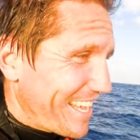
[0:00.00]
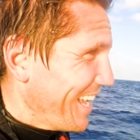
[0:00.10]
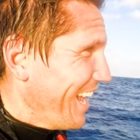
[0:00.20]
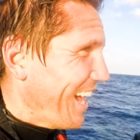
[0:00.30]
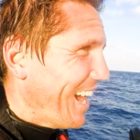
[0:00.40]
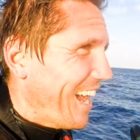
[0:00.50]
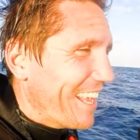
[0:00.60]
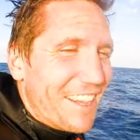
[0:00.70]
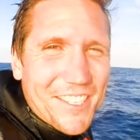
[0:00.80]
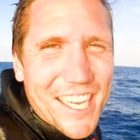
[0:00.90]

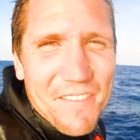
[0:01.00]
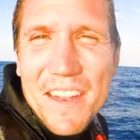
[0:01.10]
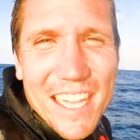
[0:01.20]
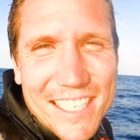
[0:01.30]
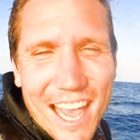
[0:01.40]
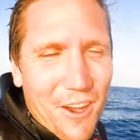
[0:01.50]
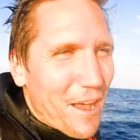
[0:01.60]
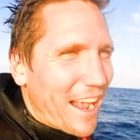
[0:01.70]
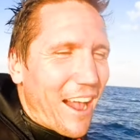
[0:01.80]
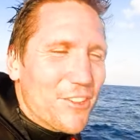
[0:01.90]
Uh, he was giving me the tail
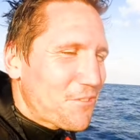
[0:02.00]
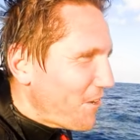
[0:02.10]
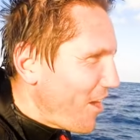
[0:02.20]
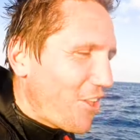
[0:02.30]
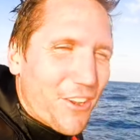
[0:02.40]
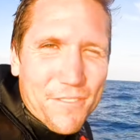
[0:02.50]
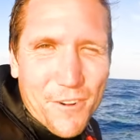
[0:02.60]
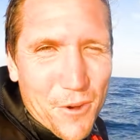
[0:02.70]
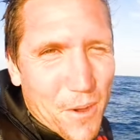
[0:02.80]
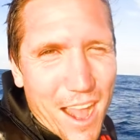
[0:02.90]
wag. I was following it
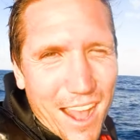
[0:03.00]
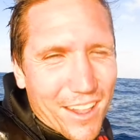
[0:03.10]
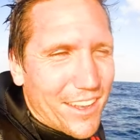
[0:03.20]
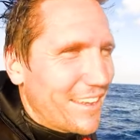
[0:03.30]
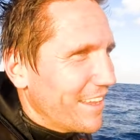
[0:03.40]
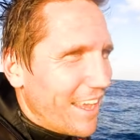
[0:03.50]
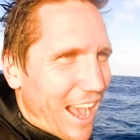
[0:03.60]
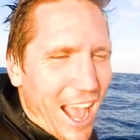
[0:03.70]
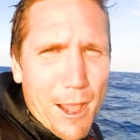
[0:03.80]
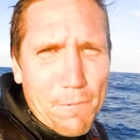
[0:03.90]
for a while and
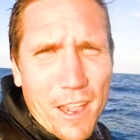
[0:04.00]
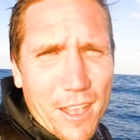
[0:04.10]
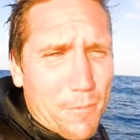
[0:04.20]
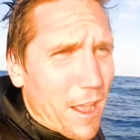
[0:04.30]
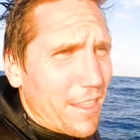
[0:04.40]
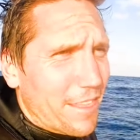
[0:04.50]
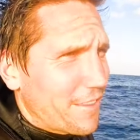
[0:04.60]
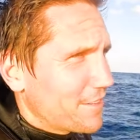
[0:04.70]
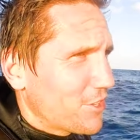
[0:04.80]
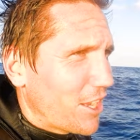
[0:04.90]
I had plenty of breath,
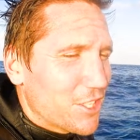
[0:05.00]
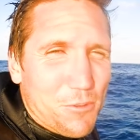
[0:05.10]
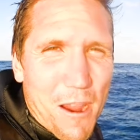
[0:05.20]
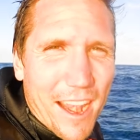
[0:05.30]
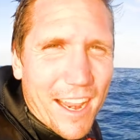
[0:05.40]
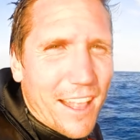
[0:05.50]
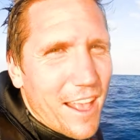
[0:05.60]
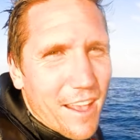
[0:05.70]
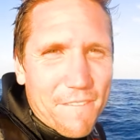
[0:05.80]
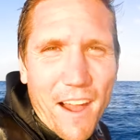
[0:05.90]
so I just waited.
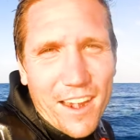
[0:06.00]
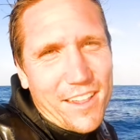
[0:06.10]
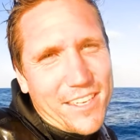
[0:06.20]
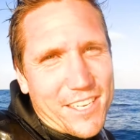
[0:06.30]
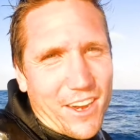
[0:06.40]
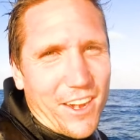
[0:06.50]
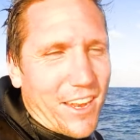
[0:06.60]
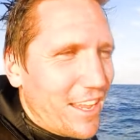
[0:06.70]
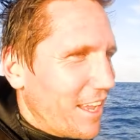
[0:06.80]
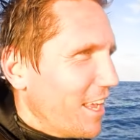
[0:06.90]
Finally
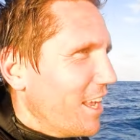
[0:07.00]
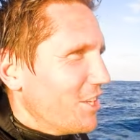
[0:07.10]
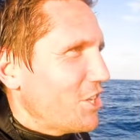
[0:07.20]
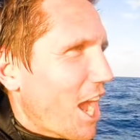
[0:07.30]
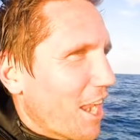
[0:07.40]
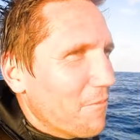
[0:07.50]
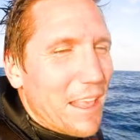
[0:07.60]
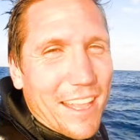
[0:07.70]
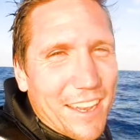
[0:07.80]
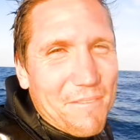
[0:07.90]
turned, shot
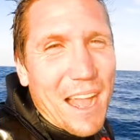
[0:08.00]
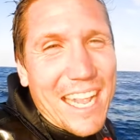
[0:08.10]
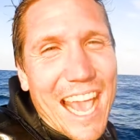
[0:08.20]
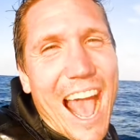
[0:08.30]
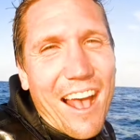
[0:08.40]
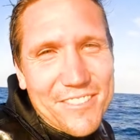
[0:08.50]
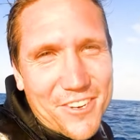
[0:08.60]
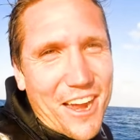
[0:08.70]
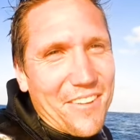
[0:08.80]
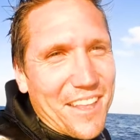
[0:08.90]
him, and then my calves
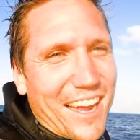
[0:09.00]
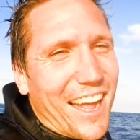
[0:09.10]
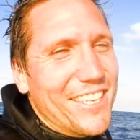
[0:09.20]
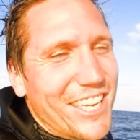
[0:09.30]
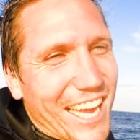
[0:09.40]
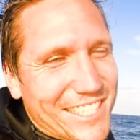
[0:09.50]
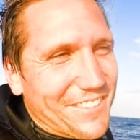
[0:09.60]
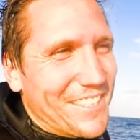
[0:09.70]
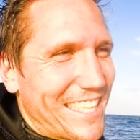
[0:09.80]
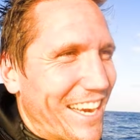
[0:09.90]
cramped. Thank God
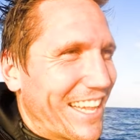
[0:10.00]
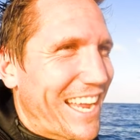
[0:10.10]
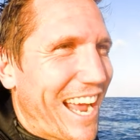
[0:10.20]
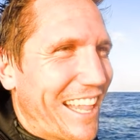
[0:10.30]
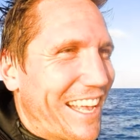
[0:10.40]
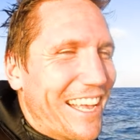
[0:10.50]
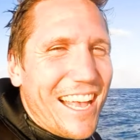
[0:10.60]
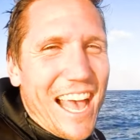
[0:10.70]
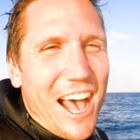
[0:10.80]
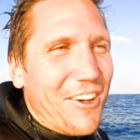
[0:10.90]
Jason was there to kind of
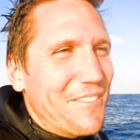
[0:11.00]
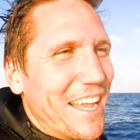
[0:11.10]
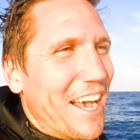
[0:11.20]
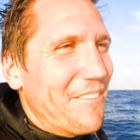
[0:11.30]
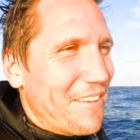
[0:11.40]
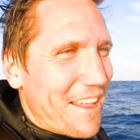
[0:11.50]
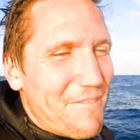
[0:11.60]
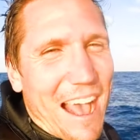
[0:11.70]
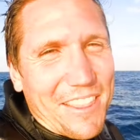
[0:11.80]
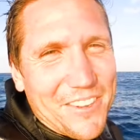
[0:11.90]
help me up
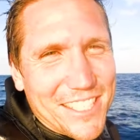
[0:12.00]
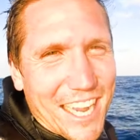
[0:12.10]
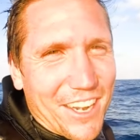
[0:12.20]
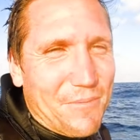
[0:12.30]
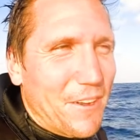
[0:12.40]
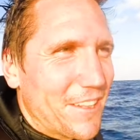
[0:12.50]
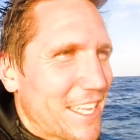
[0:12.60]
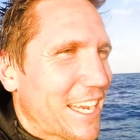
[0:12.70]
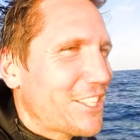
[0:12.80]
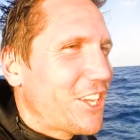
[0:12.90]
and Matthew was there to put a
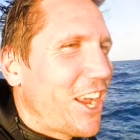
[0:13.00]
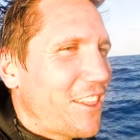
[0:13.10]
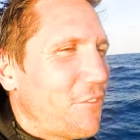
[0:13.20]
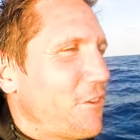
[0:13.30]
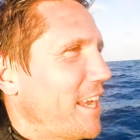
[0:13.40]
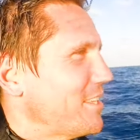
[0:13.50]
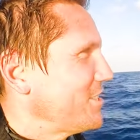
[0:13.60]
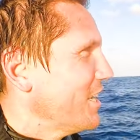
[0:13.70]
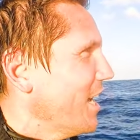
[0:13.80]
second shot in the fish.